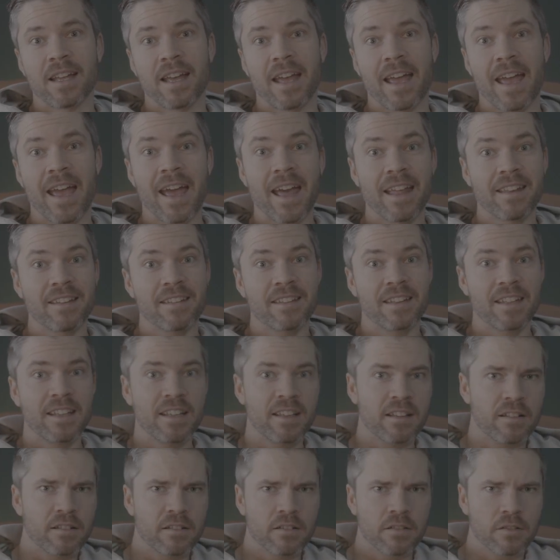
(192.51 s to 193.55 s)
and
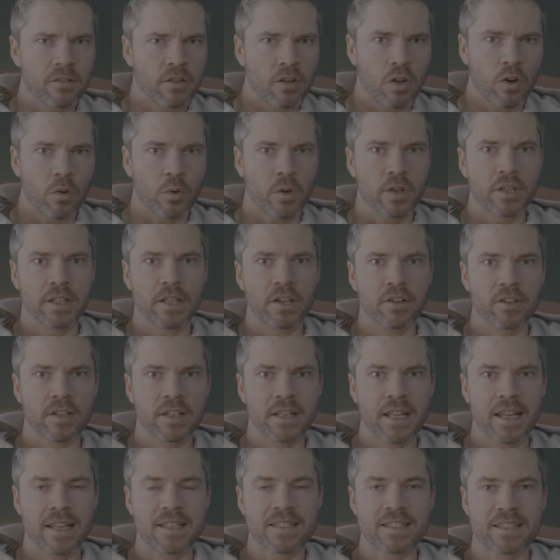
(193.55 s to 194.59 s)
the lower
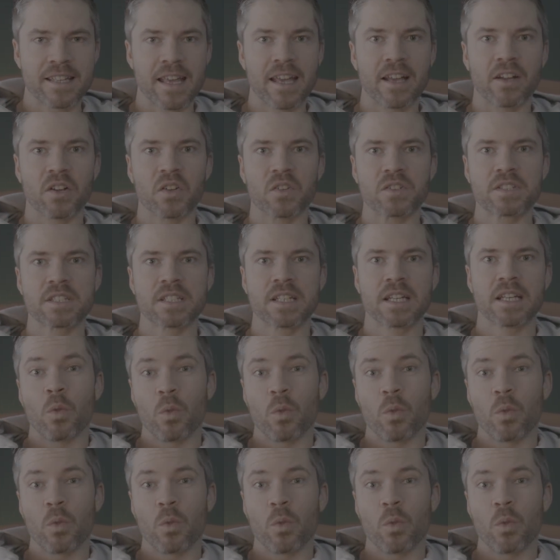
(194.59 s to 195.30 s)
year-to-date sales.